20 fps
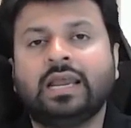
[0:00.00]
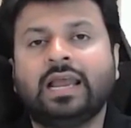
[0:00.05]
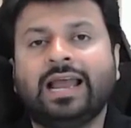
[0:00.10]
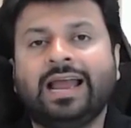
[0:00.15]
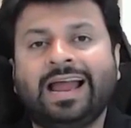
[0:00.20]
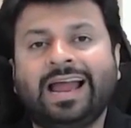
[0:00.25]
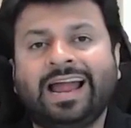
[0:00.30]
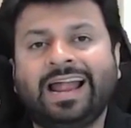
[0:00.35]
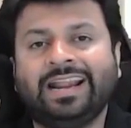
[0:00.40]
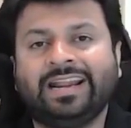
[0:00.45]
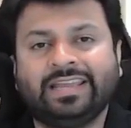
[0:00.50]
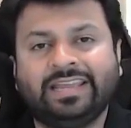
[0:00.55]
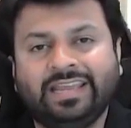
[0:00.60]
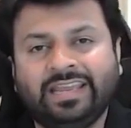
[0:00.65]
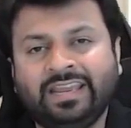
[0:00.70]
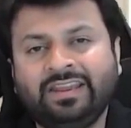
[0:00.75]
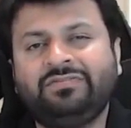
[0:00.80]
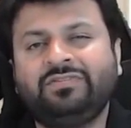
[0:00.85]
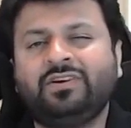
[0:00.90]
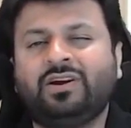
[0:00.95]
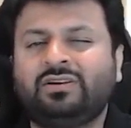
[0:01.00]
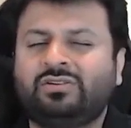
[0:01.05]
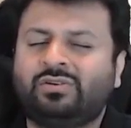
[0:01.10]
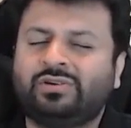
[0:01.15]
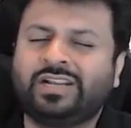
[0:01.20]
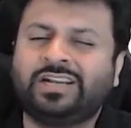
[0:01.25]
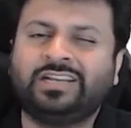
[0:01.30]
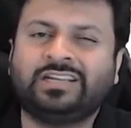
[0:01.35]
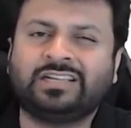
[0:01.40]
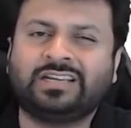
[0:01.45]
And if your
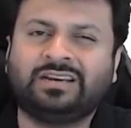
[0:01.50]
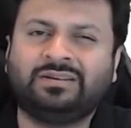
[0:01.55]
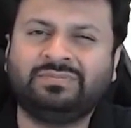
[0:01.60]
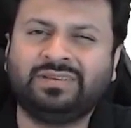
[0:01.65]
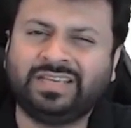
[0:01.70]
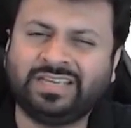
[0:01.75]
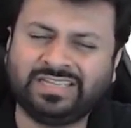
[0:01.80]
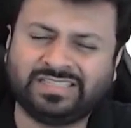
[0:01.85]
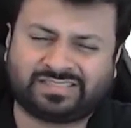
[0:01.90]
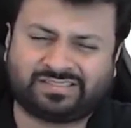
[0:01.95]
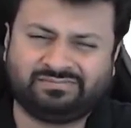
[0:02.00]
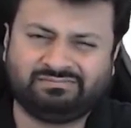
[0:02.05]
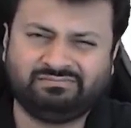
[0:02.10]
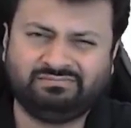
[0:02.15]
total income is